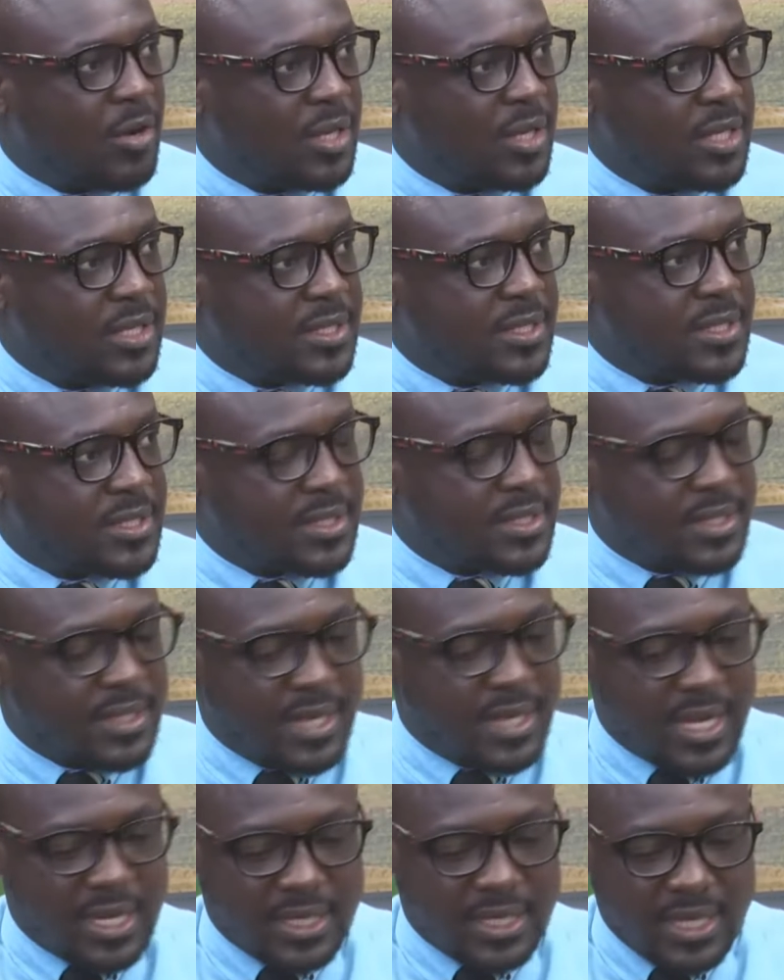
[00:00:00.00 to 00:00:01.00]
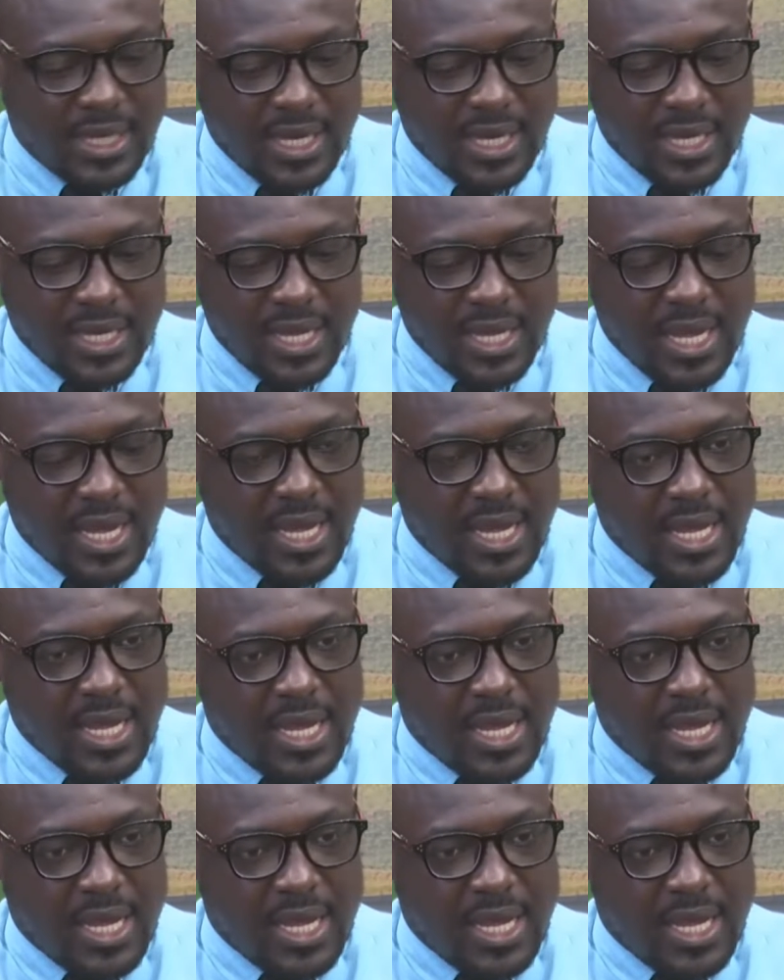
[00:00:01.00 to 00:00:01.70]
colleagues that they